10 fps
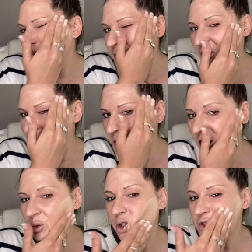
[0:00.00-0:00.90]
if you really
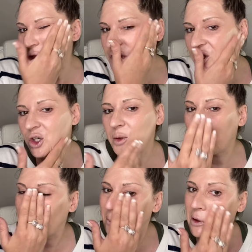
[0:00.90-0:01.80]
wanted to,
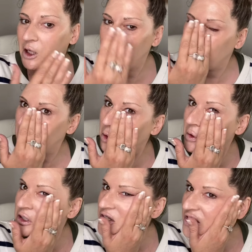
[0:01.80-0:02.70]
but I'm really putting more
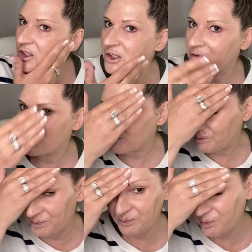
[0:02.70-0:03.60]
on just because of
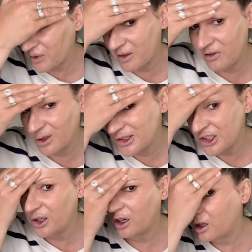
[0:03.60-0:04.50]
it feels
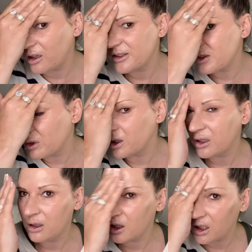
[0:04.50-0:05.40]
so nice,
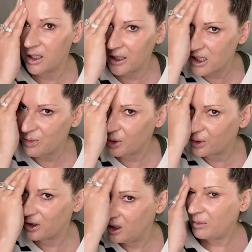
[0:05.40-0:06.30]
really. I don't need to put
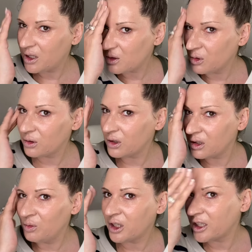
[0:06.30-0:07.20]
much more on
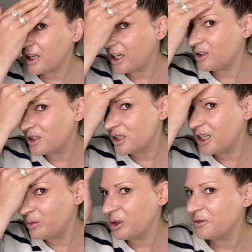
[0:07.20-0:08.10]
than what I had
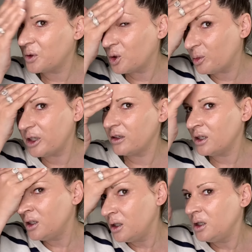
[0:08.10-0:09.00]
there before, but
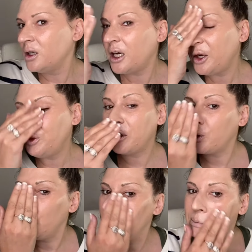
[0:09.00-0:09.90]
I will.